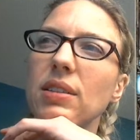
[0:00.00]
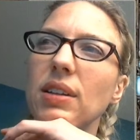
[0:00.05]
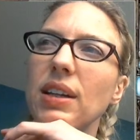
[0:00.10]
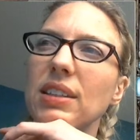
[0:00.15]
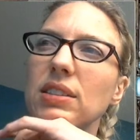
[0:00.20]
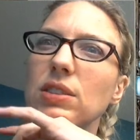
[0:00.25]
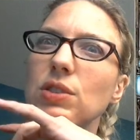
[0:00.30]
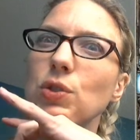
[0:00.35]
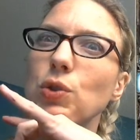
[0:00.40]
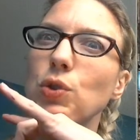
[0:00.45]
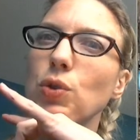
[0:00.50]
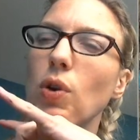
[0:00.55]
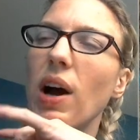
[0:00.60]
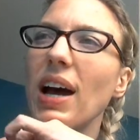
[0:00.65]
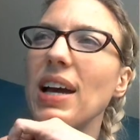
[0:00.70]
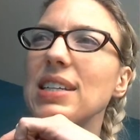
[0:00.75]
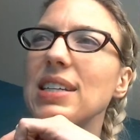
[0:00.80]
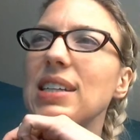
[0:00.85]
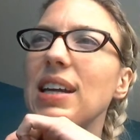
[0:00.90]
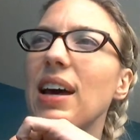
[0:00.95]
like, the
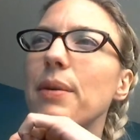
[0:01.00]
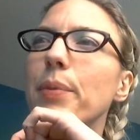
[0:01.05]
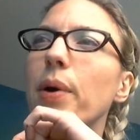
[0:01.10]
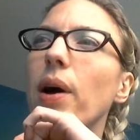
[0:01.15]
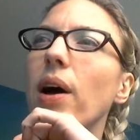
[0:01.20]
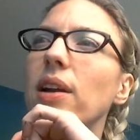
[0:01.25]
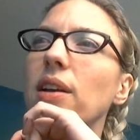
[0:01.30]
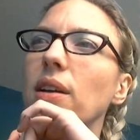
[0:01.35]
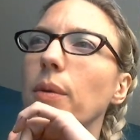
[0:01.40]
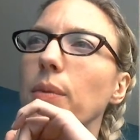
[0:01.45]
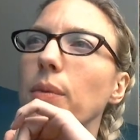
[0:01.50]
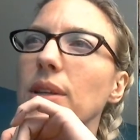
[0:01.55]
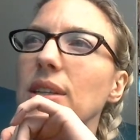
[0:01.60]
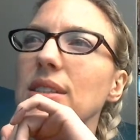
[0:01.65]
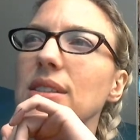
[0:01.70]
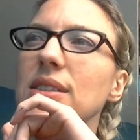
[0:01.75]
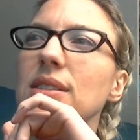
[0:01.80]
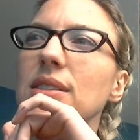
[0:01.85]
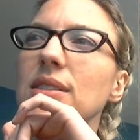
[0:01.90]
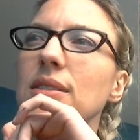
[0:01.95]
dry time on them
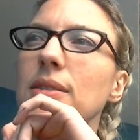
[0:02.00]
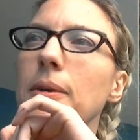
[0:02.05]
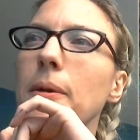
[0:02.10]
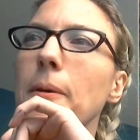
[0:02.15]
is